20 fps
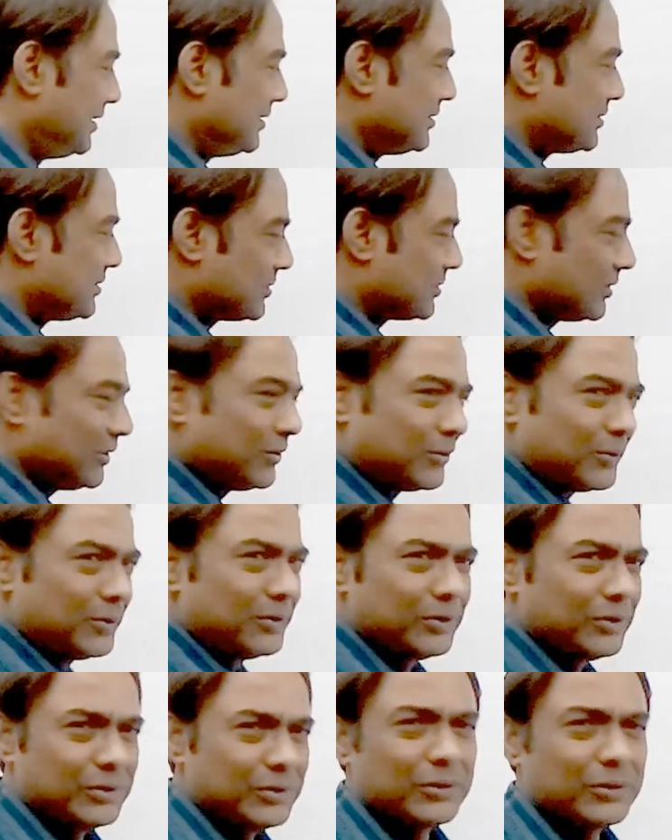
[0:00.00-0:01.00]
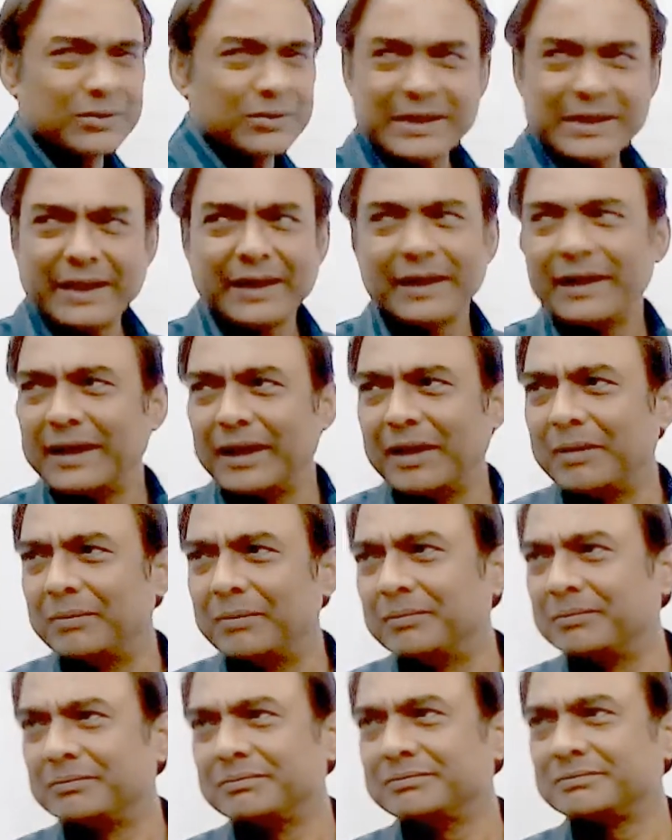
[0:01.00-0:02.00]
So you use any
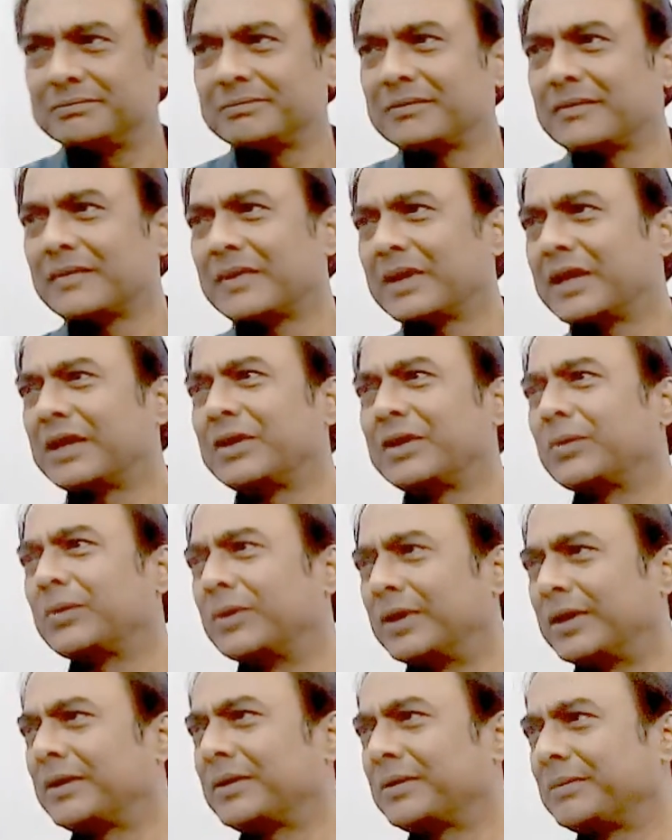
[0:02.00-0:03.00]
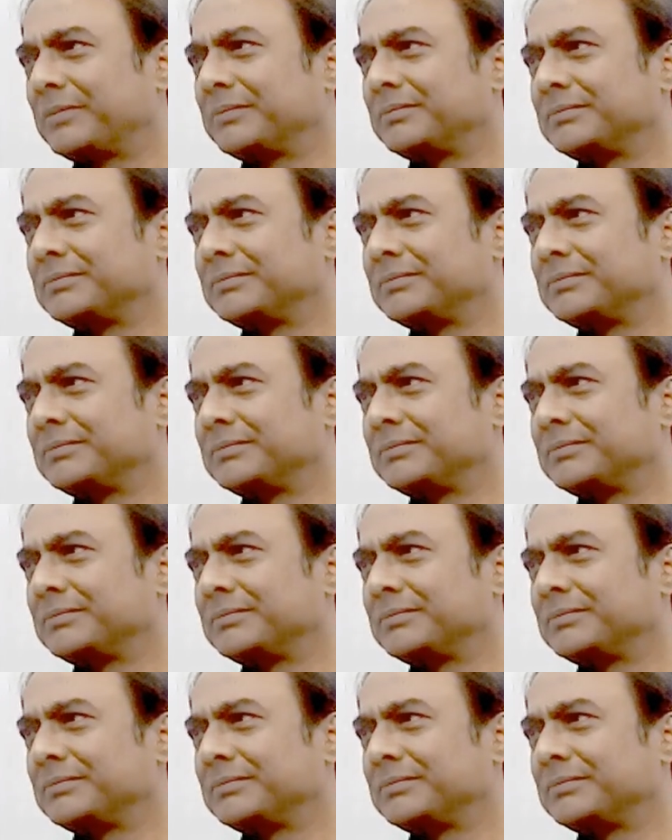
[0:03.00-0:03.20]
name that you want.